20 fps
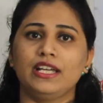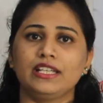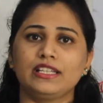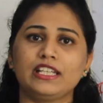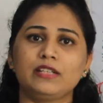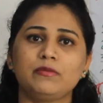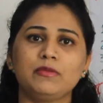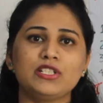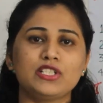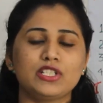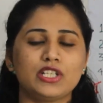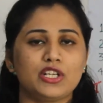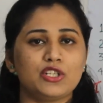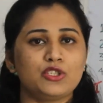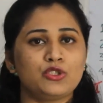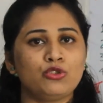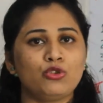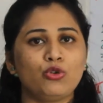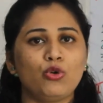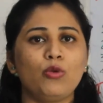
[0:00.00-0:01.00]
that means there
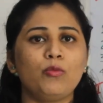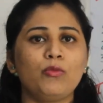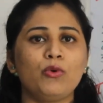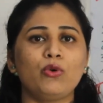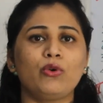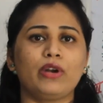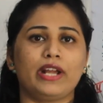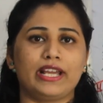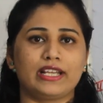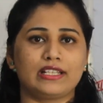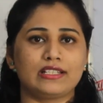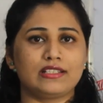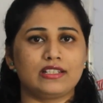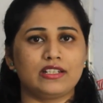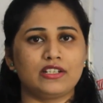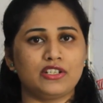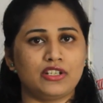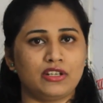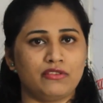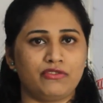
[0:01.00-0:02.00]
is no more
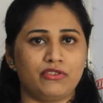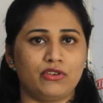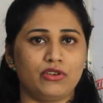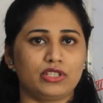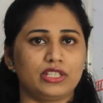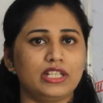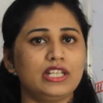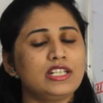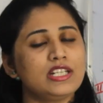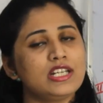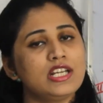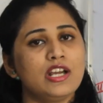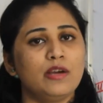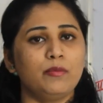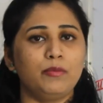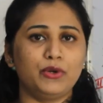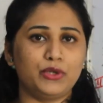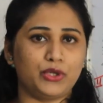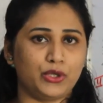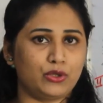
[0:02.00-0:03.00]
extension for that
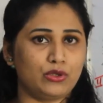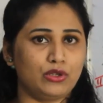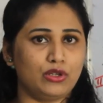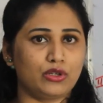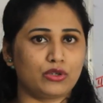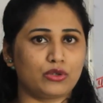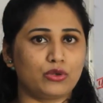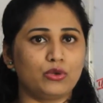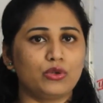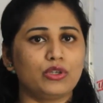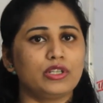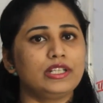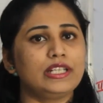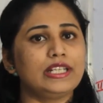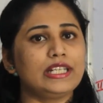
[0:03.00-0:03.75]
particular code.